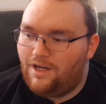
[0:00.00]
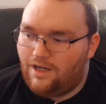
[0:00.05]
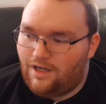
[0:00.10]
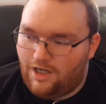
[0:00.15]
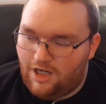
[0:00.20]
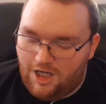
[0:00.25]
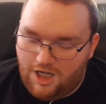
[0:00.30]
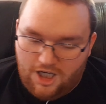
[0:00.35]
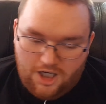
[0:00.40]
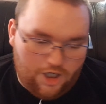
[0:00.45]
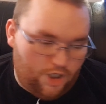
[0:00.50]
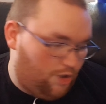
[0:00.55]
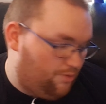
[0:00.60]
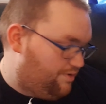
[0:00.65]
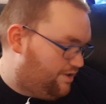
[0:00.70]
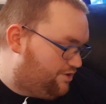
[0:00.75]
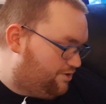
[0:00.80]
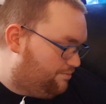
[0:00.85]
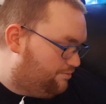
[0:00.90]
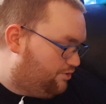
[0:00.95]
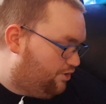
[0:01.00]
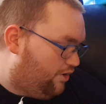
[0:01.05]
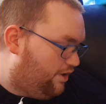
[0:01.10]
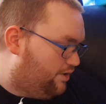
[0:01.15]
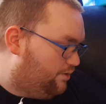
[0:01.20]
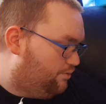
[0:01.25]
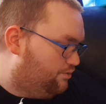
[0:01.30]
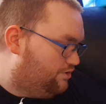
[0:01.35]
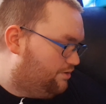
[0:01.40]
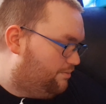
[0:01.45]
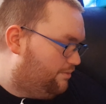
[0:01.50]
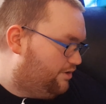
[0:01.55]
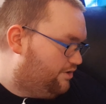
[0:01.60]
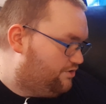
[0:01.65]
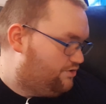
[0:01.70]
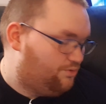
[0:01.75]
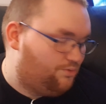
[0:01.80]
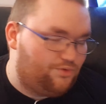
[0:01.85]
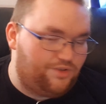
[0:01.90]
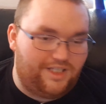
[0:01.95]
I hope there's some titles
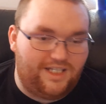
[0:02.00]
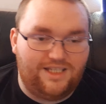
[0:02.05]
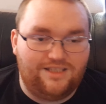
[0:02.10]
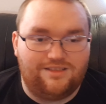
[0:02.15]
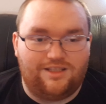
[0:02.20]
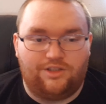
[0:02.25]
amongst all these